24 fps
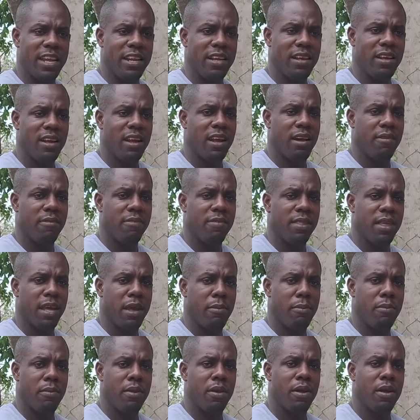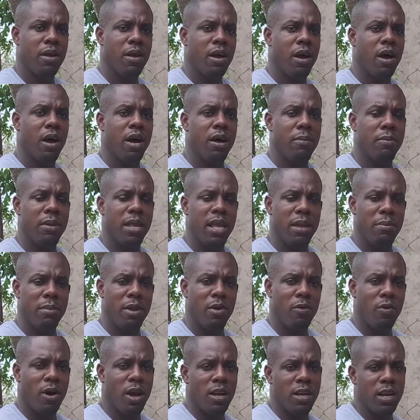of them, or maybe one
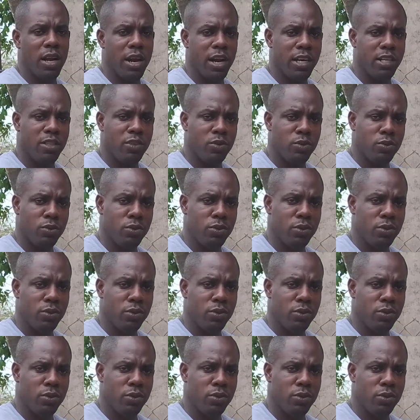or two,